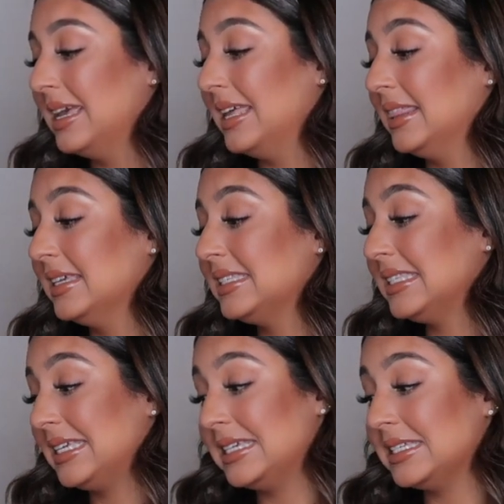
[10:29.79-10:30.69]
And this
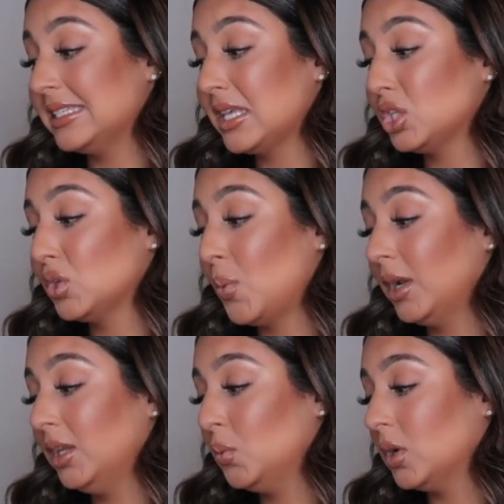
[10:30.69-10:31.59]
is
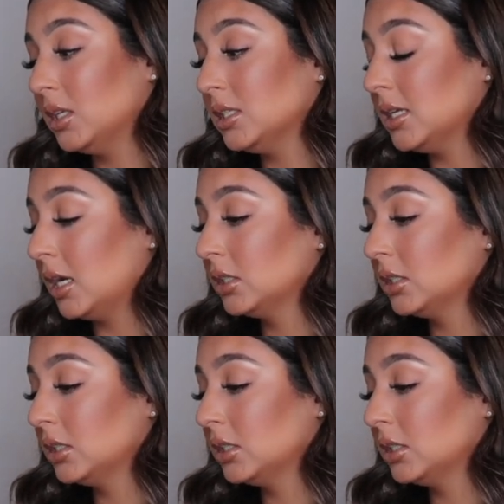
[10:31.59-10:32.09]
$21.